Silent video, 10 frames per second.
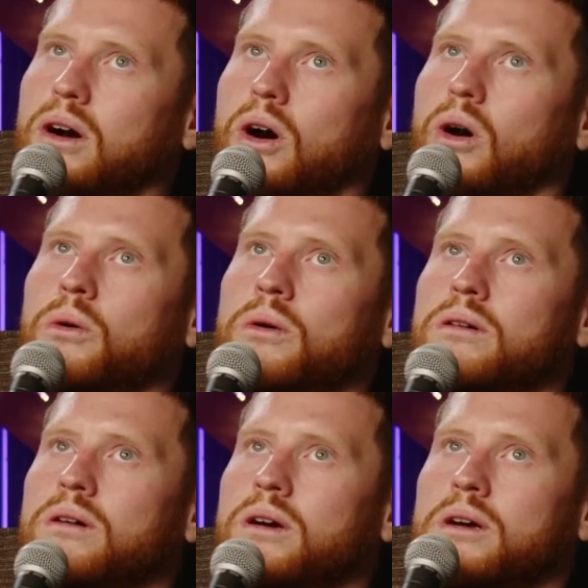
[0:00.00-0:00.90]
oh,
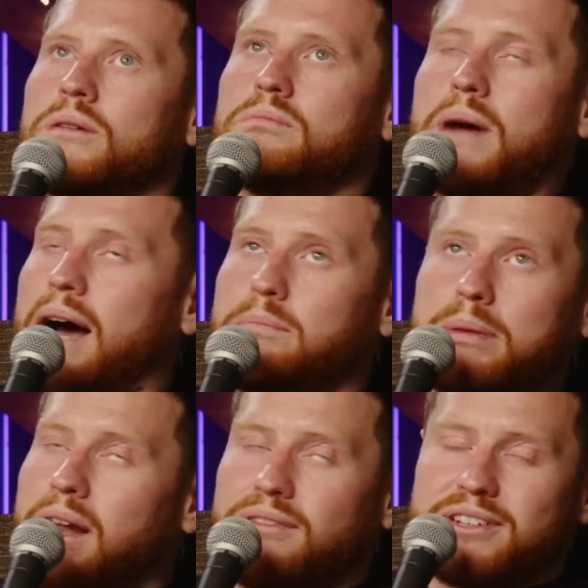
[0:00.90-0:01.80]
our
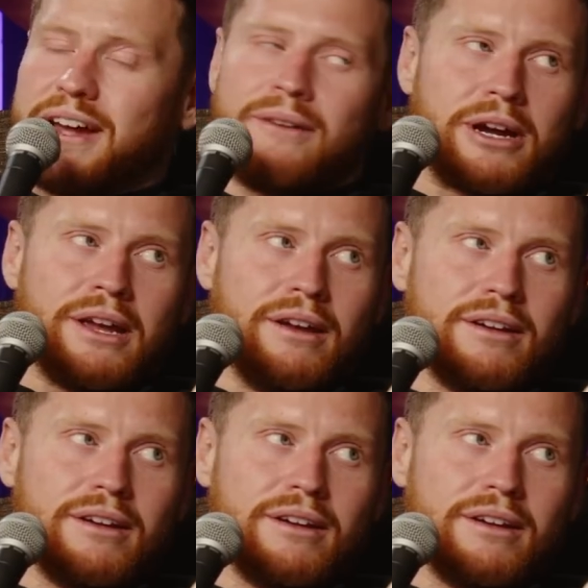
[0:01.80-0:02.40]
beloved Harry.